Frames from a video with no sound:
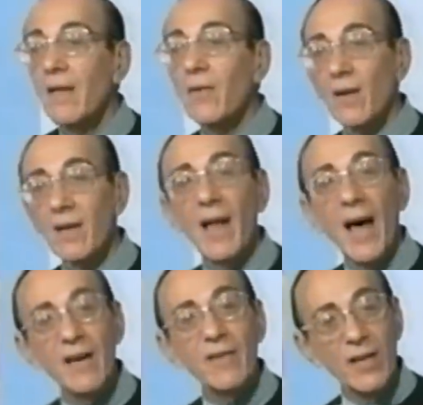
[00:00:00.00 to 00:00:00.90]
there were a
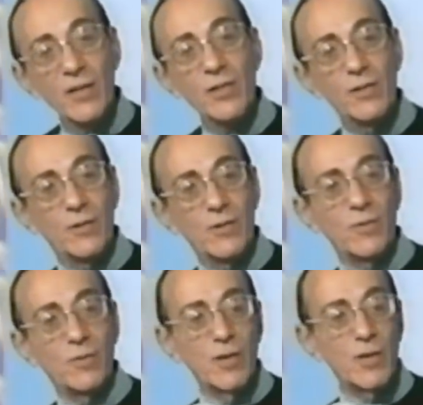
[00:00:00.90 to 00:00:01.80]
lot of
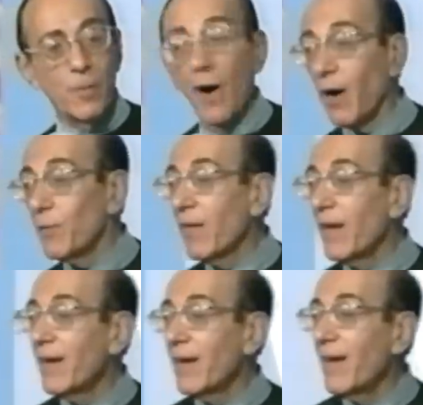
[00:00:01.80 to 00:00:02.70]
issues. Which part were
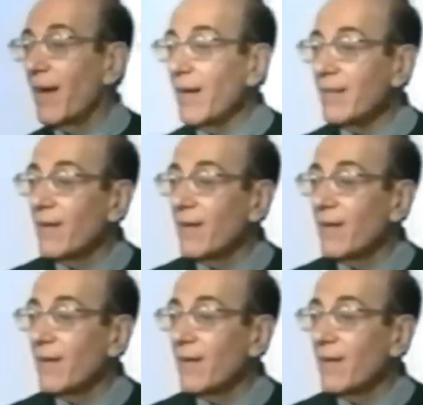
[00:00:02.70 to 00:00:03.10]
they going to get?